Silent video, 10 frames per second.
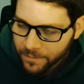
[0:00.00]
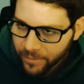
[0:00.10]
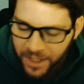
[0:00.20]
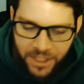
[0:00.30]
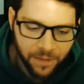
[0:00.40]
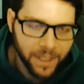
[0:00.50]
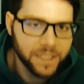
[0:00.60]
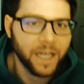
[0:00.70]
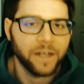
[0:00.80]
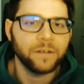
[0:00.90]
based on my
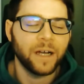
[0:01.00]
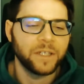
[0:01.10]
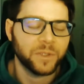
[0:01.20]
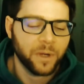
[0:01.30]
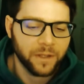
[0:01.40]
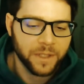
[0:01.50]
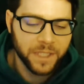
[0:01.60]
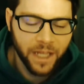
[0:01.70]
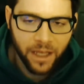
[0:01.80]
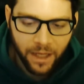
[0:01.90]
title, I just wanted to
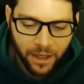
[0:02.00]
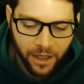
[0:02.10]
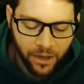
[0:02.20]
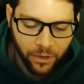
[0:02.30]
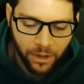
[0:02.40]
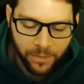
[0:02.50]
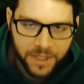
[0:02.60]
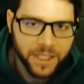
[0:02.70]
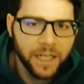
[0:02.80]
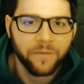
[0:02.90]
say how I'm
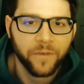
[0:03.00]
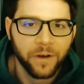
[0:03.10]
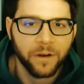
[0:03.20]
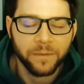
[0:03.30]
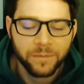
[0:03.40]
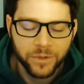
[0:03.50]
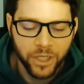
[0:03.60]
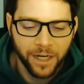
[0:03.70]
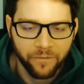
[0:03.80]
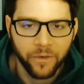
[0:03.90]
excited for
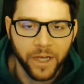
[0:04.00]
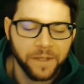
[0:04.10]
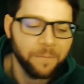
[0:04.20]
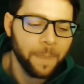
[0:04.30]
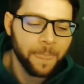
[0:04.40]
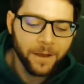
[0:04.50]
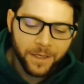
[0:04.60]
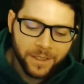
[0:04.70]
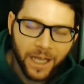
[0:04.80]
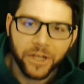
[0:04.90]
Dragonflight.
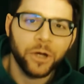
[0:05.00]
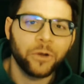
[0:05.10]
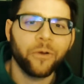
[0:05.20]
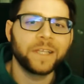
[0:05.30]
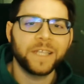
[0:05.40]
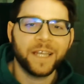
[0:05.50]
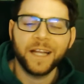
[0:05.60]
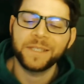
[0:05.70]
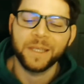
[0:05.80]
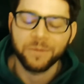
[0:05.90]
I know, crazy
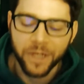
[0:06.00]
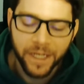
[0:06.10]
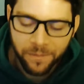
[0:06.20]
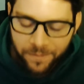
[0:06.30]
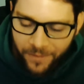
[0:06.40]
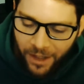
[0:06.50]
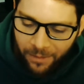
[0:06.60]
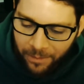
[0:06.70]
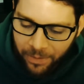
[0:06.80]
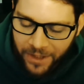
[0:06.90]
concept, right?
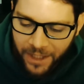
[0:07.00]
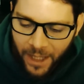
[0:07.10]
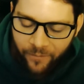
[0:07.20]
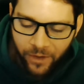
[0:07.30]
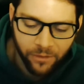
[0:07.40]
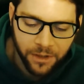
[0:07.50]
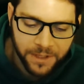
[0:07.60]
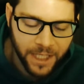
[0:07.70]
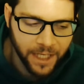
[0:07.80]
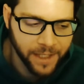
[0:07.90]
I've been playing the game for a
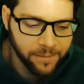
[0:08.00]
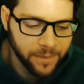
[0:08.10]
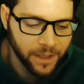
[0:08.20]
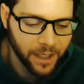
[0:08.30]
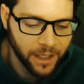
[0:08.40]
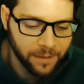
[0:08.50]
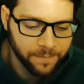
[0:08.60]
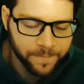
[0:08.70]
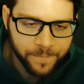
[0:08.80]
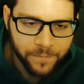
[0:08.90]
long time,
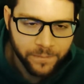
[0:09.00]
and